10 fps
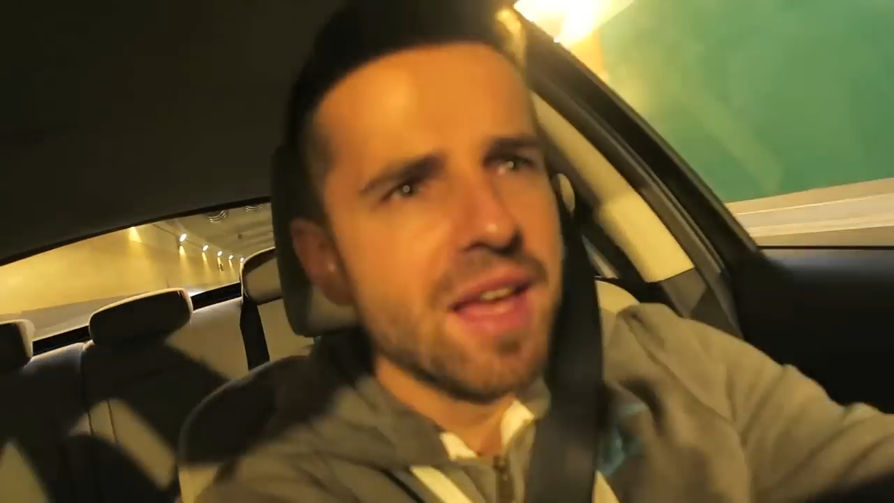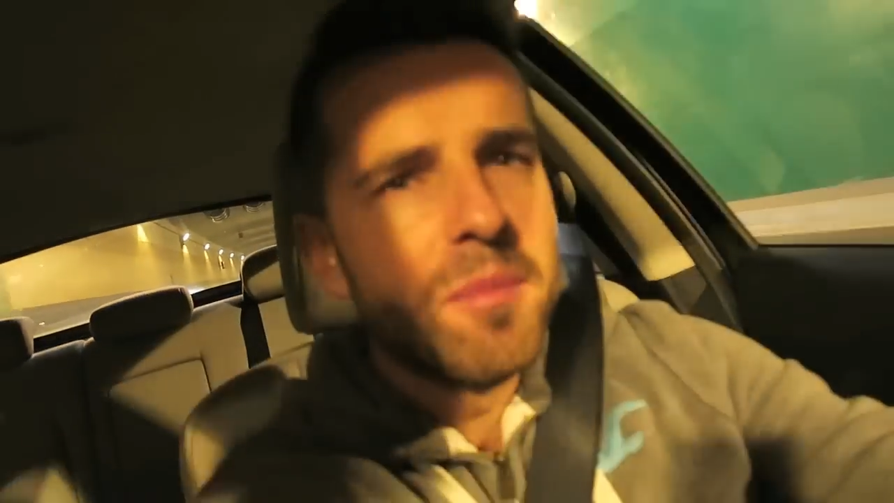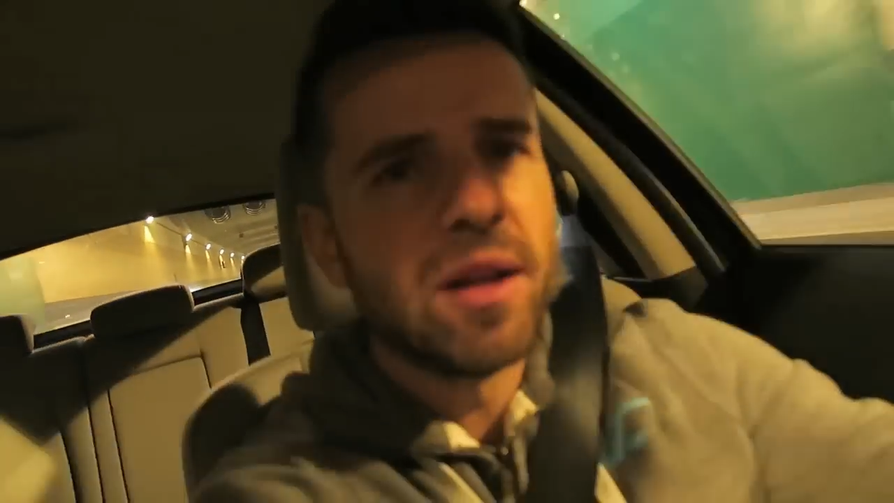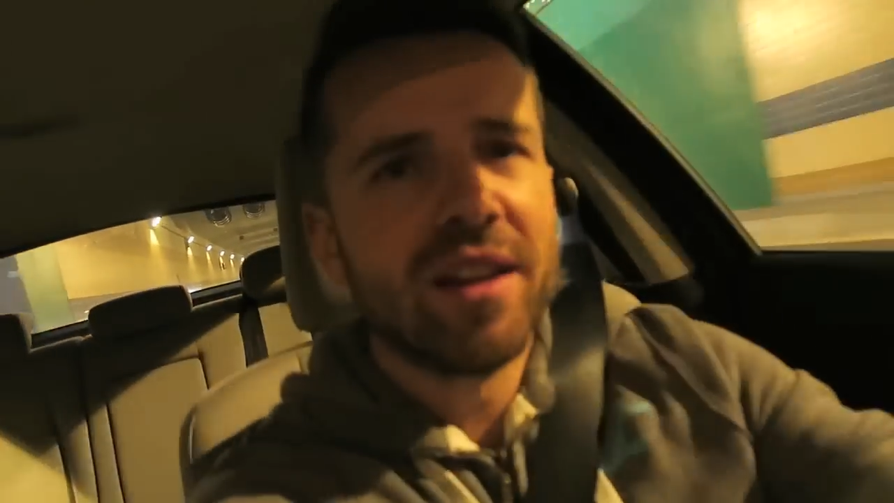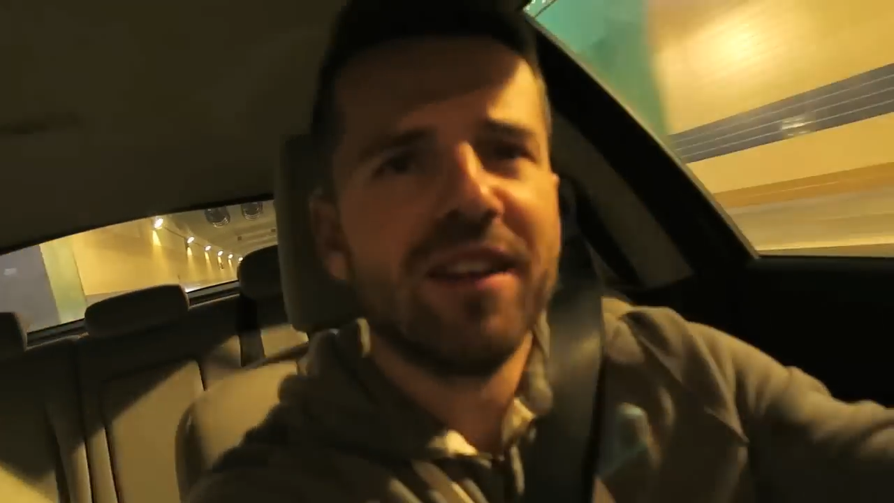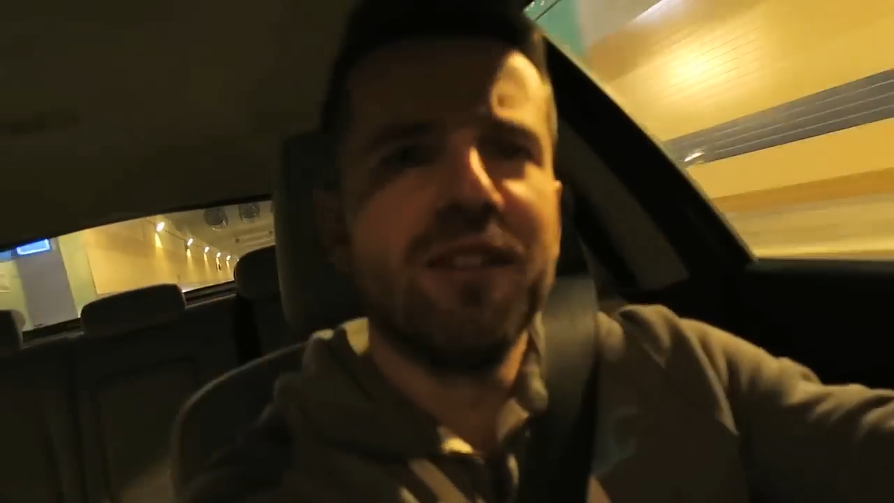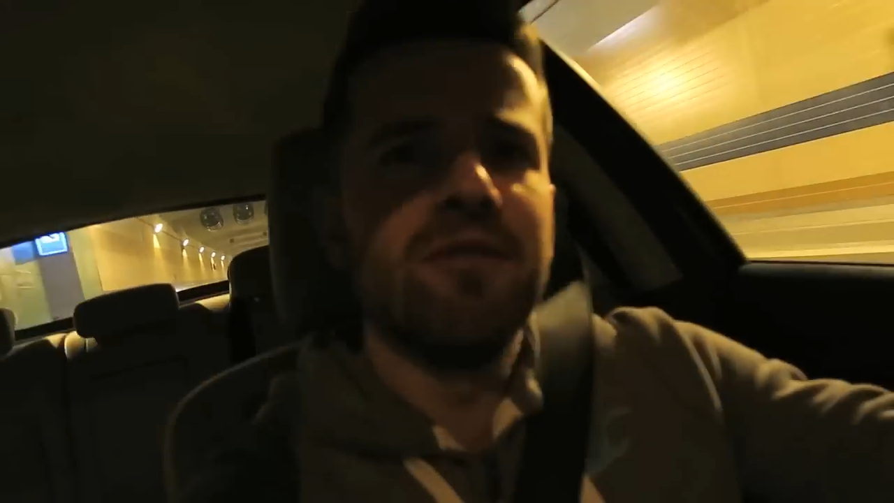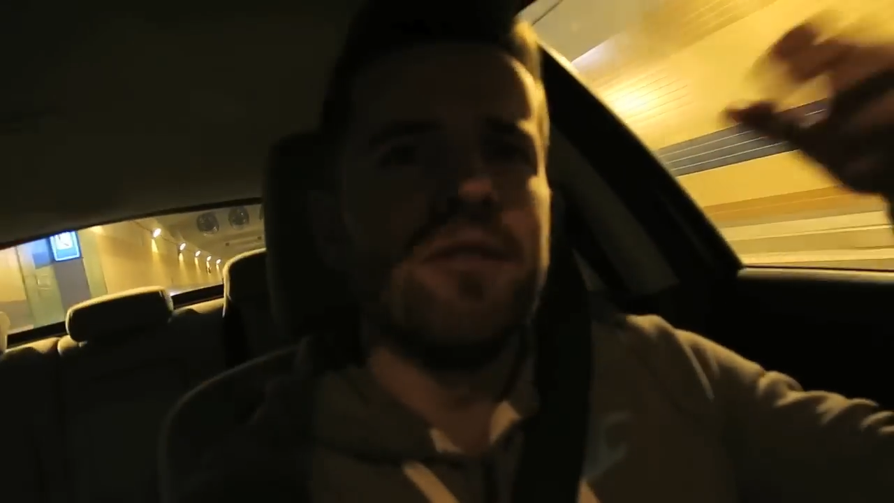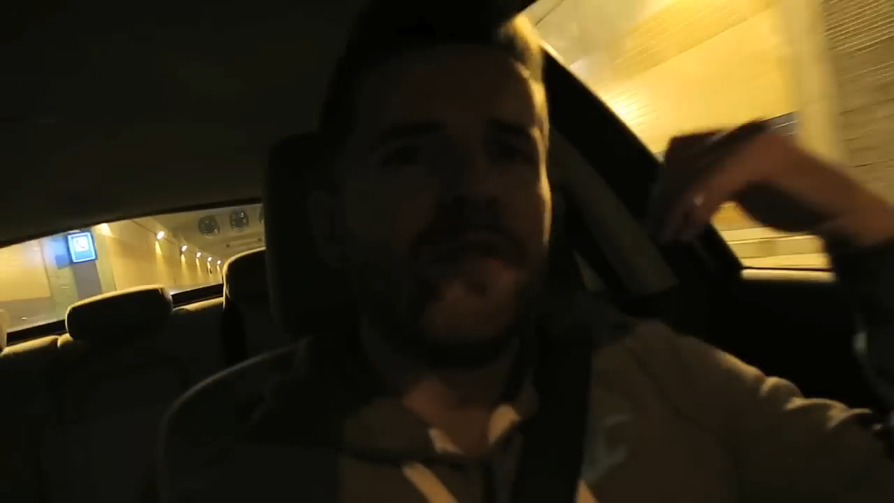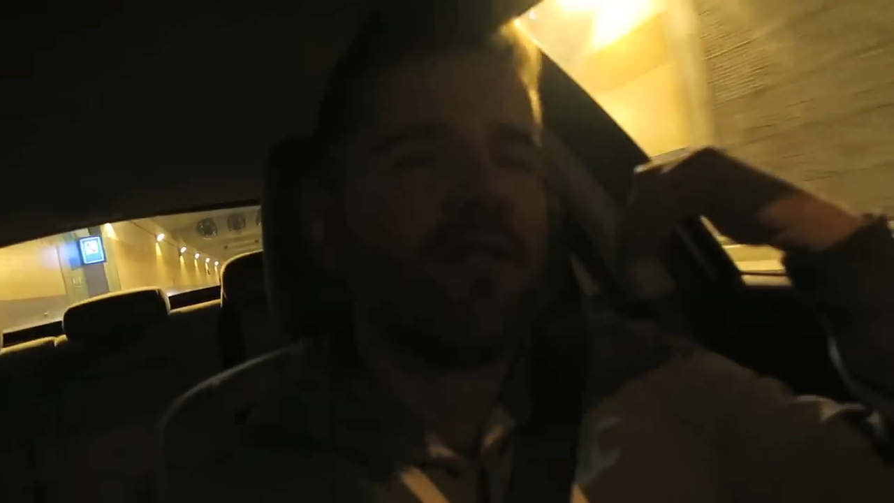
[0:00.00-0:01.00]
but
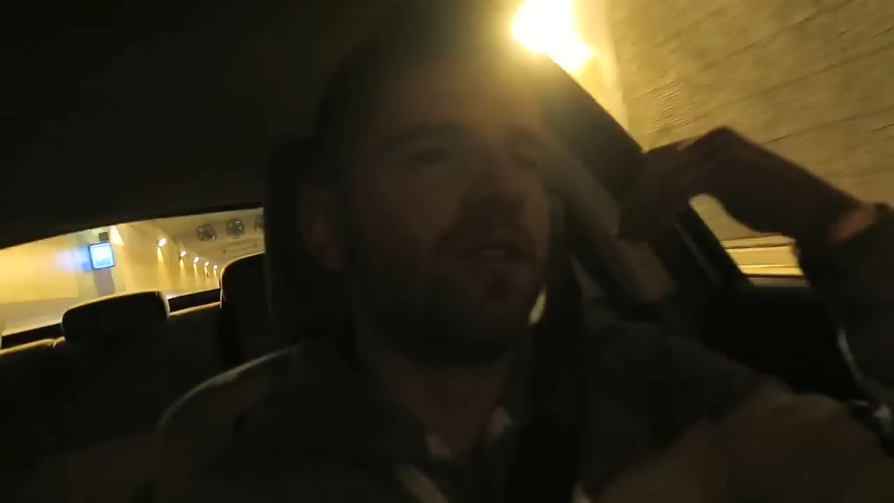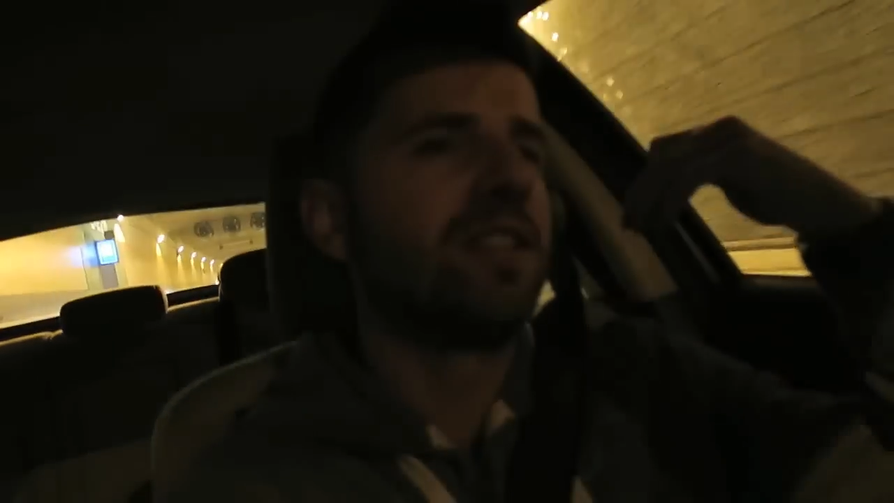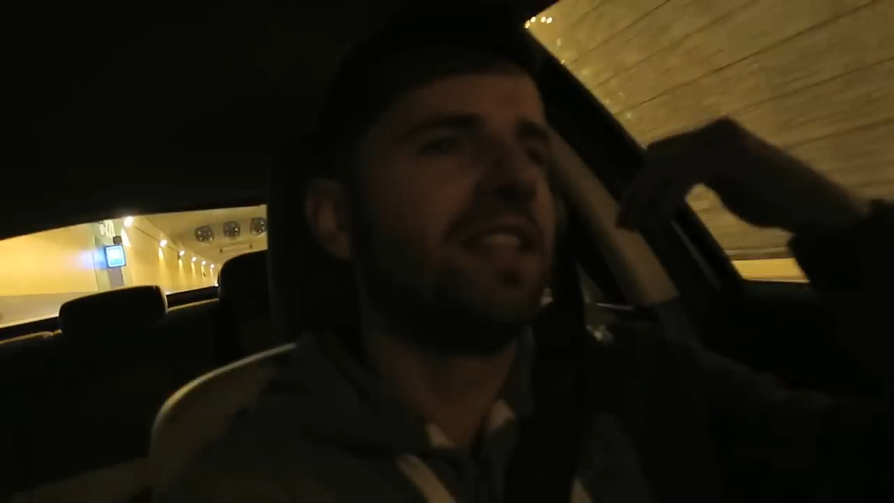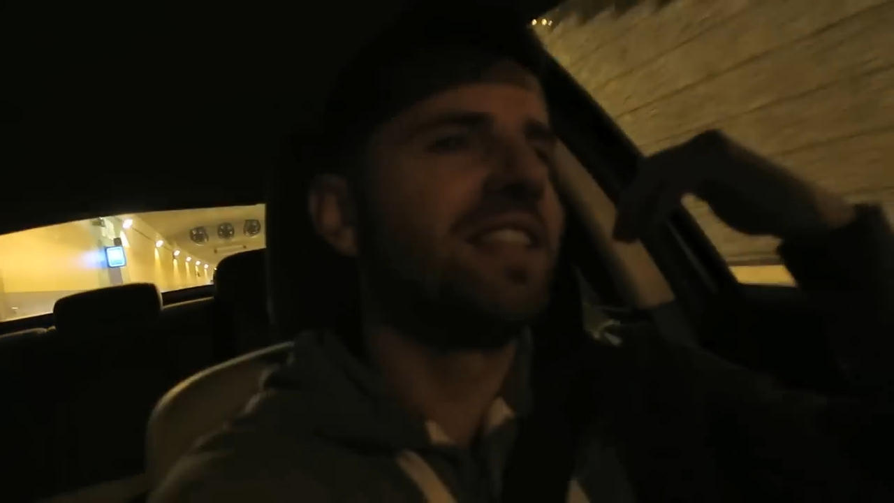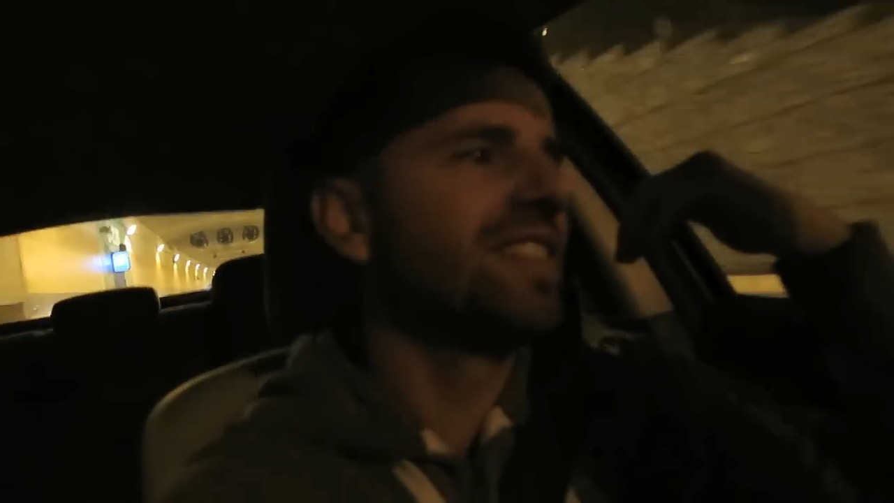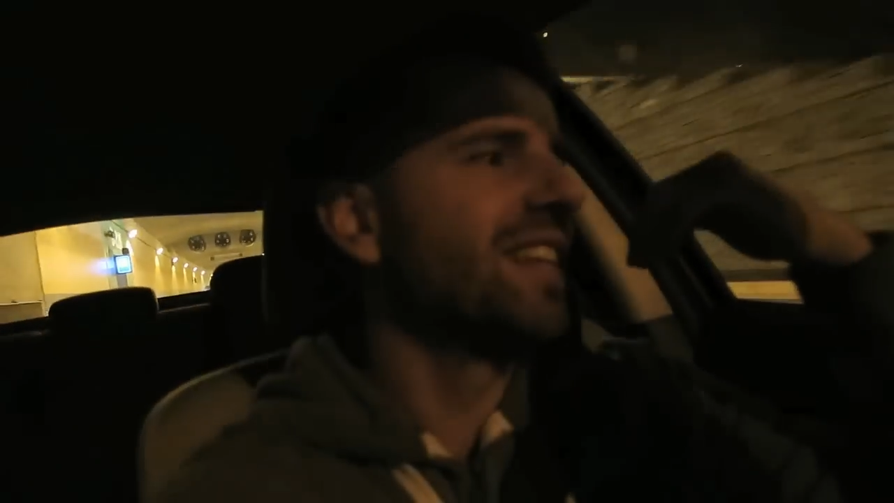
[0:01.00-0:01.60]
since